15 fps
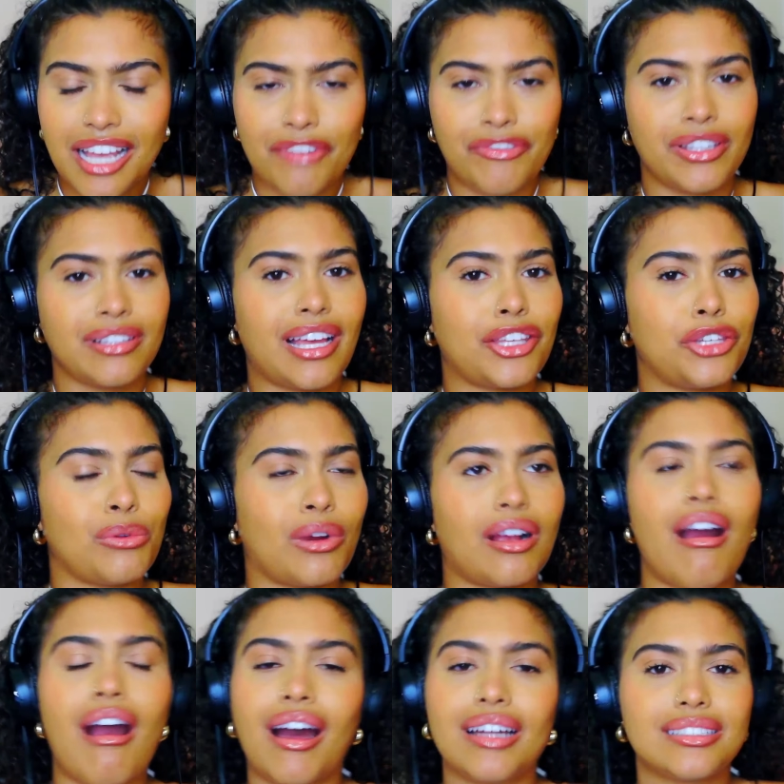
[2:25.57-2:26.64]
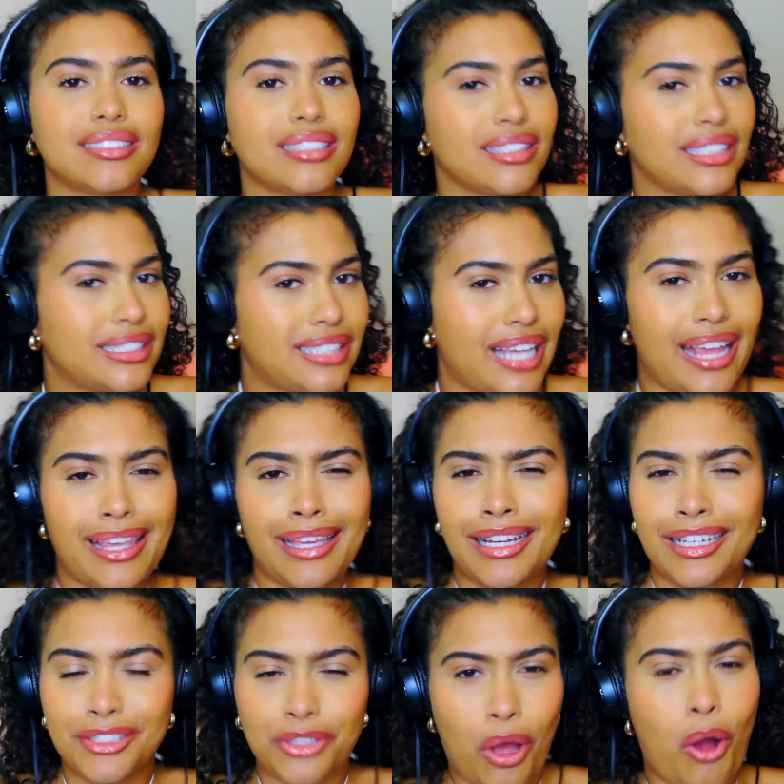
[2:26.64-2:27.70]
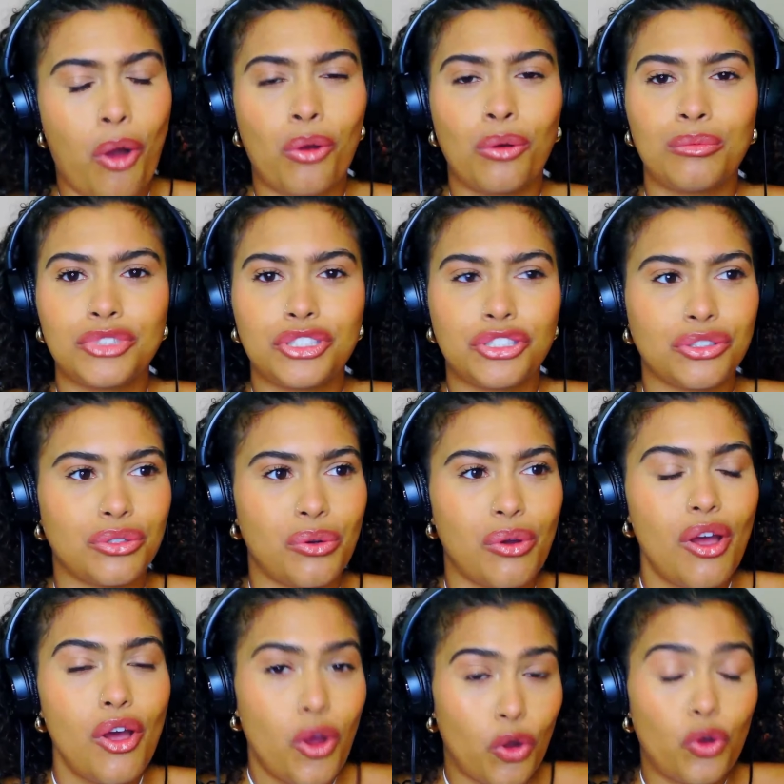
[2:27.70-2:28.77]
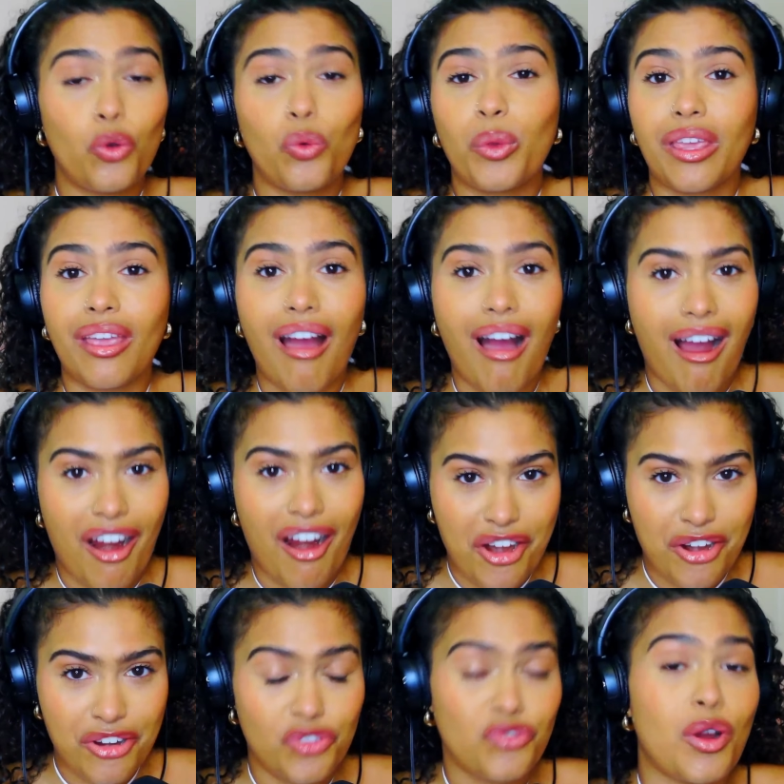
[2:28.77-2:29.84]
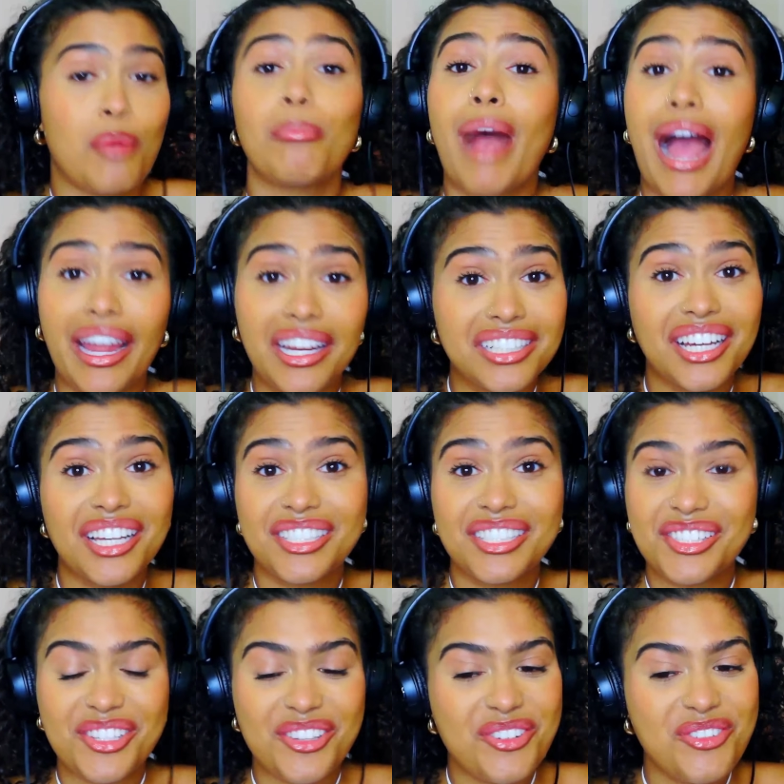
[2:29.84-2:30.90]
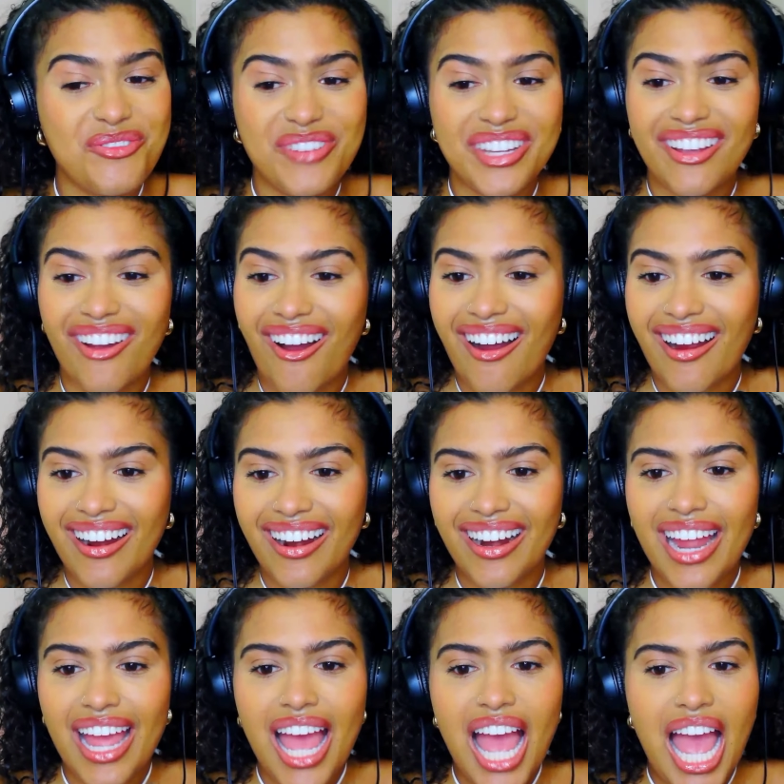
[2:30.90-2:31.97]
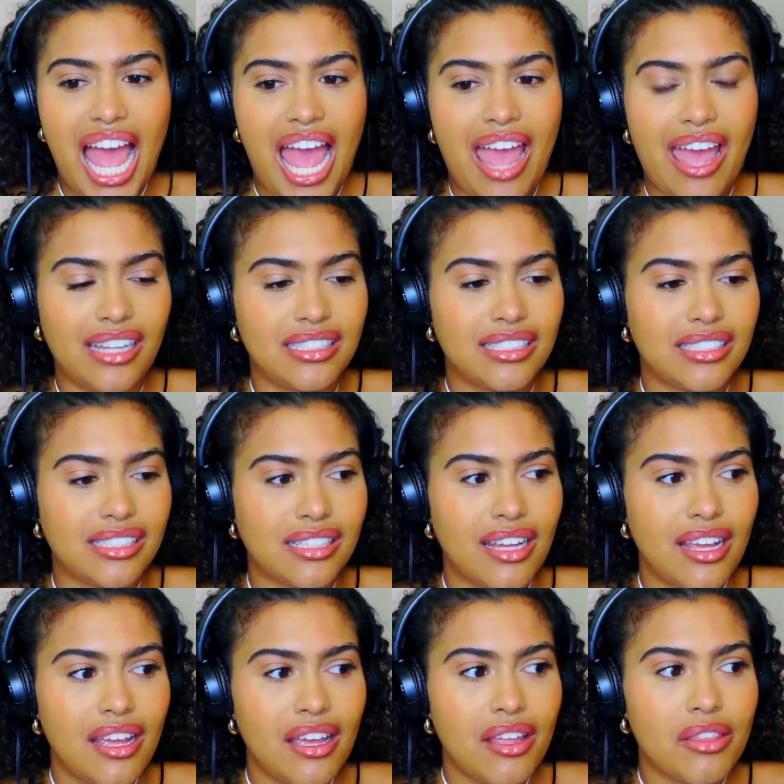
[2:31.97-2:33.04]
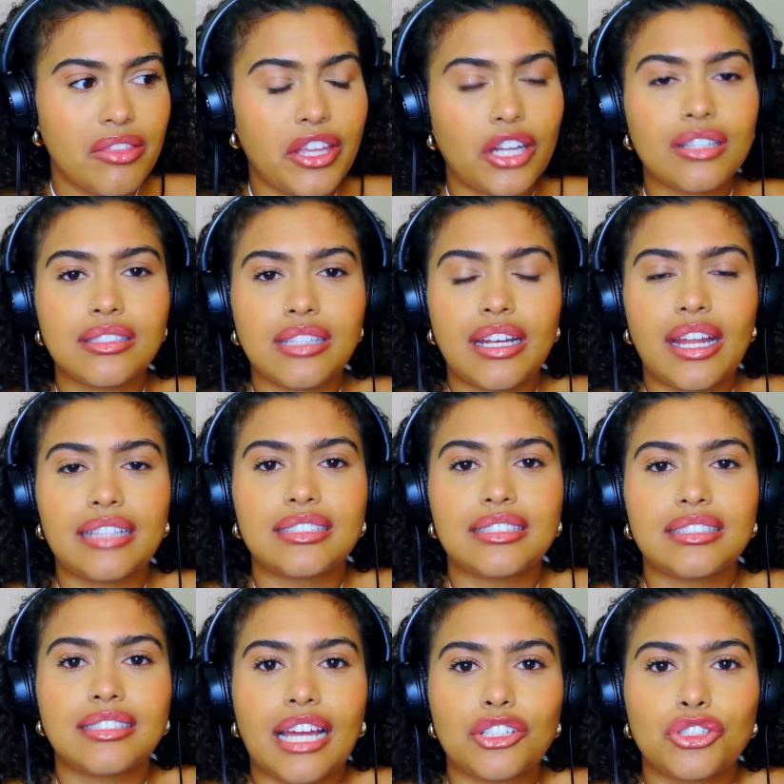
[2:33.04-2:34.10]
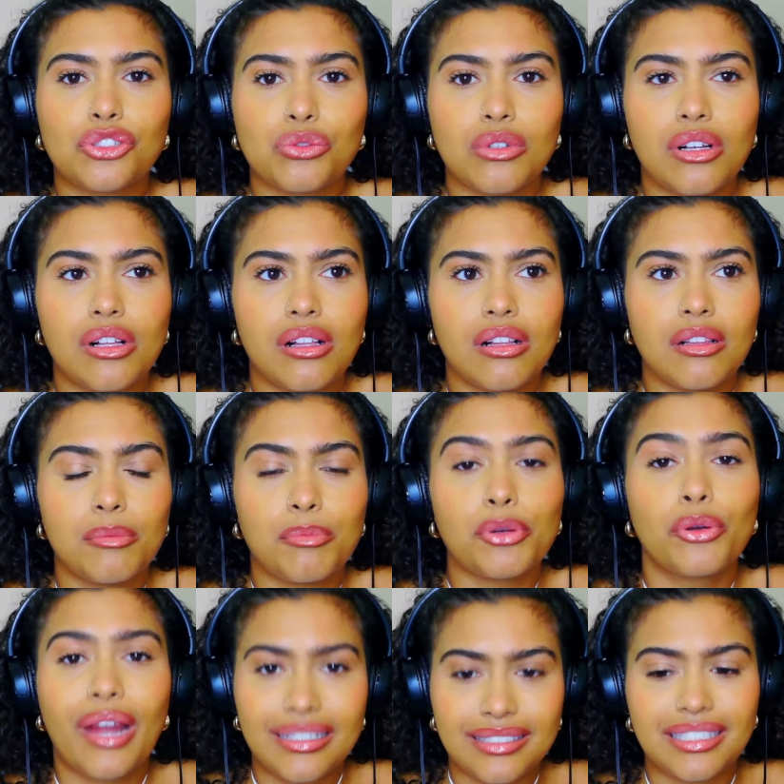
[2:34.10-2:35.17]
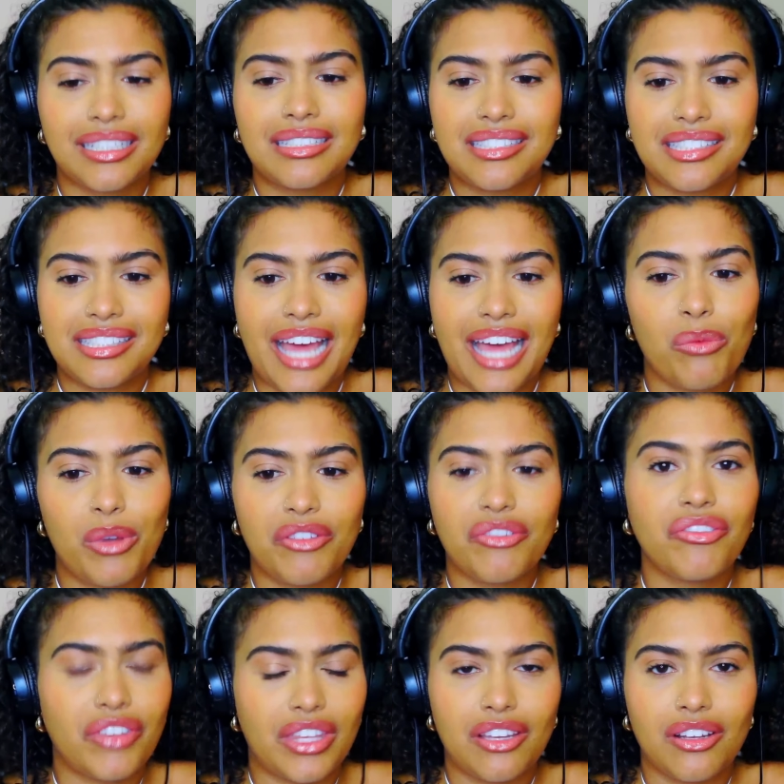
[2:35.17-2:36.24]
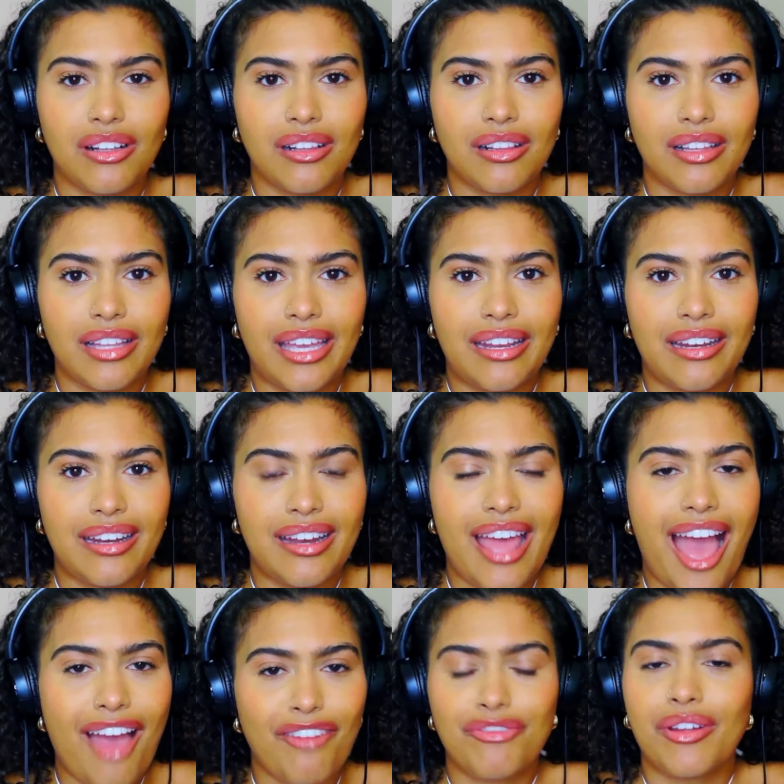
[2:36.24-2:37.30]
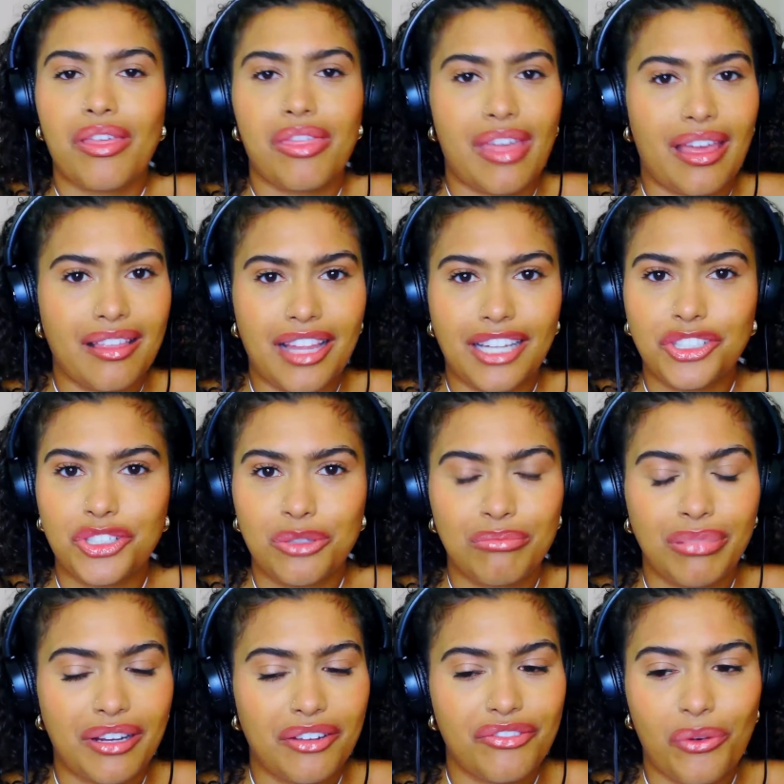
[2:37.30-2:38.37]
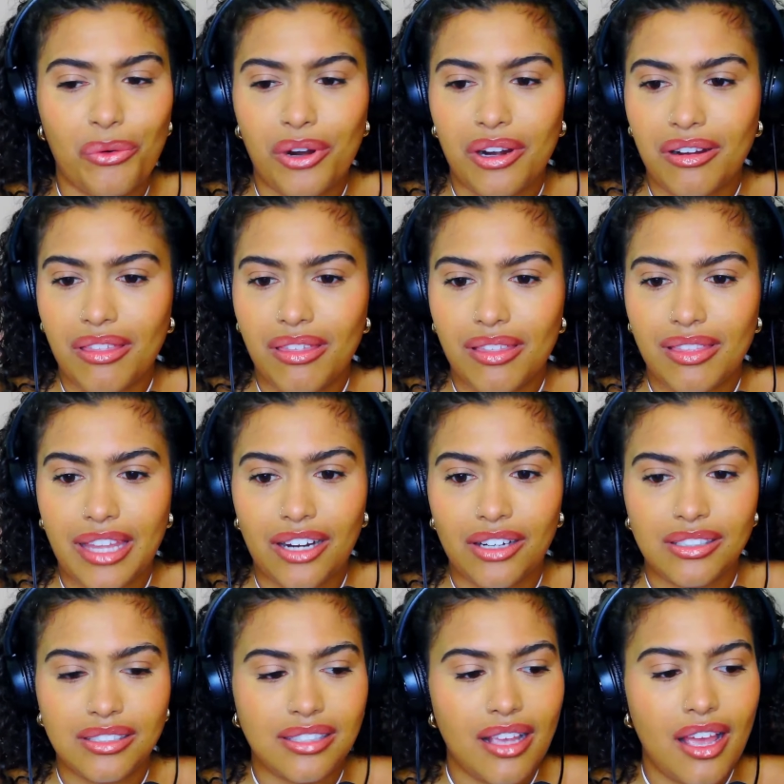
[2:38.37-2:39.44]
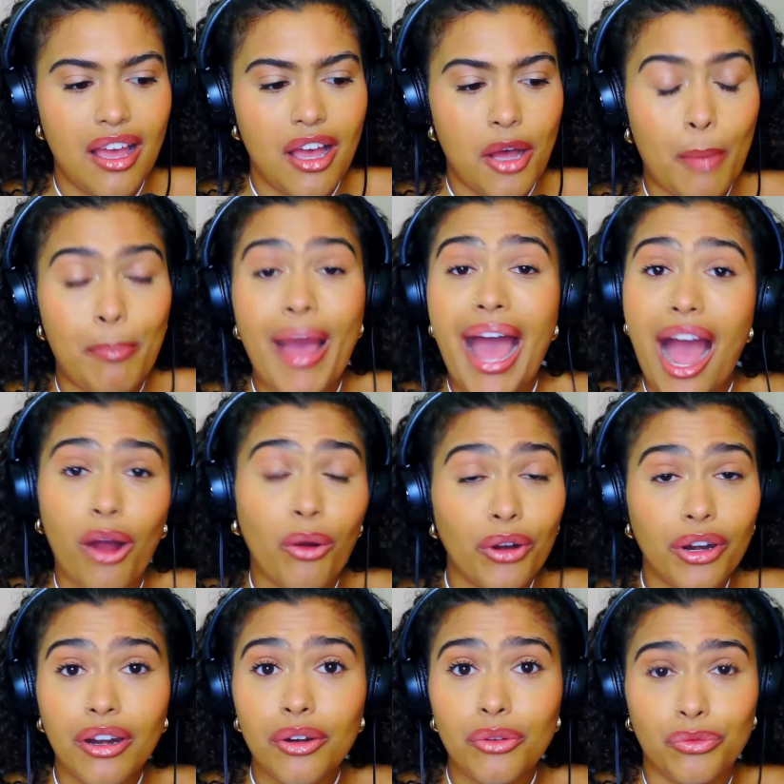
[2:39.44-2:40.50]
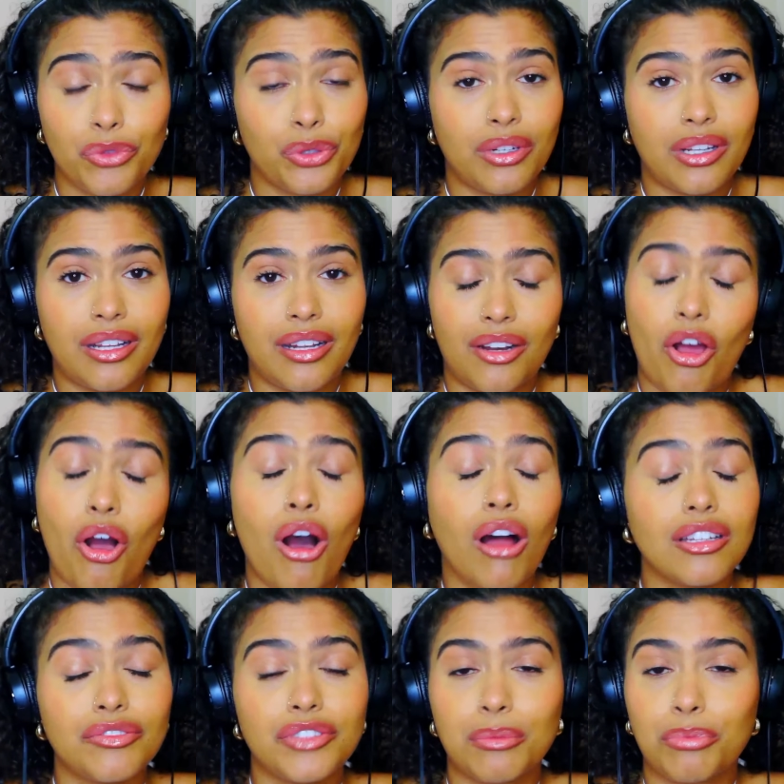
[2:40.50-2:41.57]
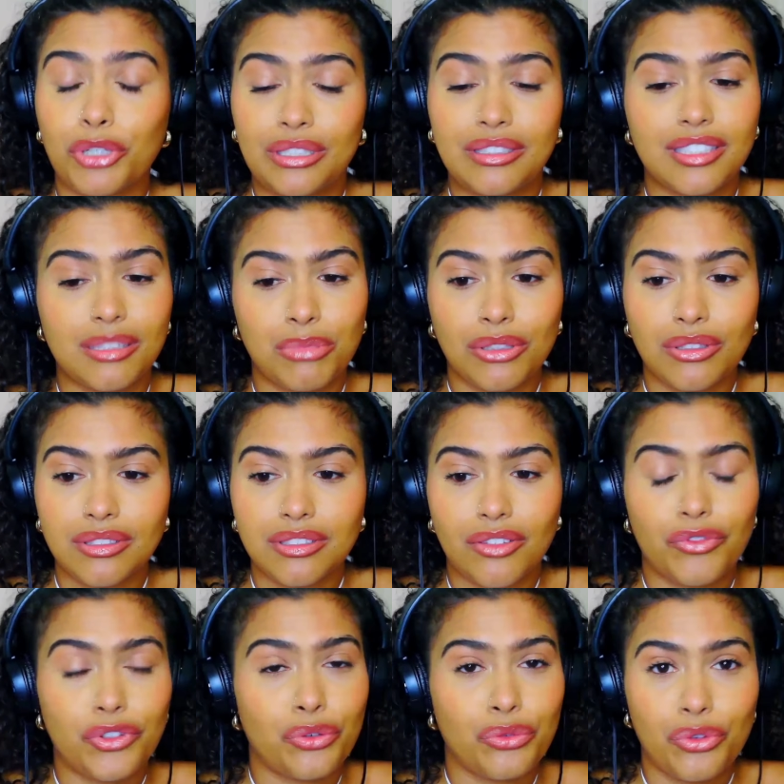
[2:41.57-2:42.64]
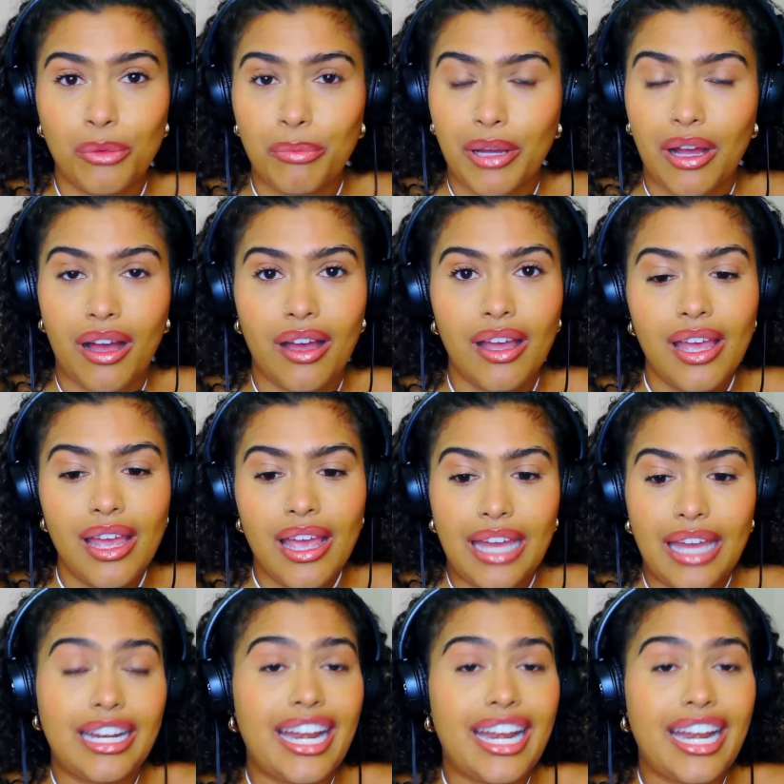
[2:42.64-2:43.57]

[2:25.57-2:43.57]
I feel like you are constantly taking us home to who we are. You remind us who we are, and there's an ancestral presence that we feel in everything that you bring forth. There's a power rooted in all of the principles of Yoruba, an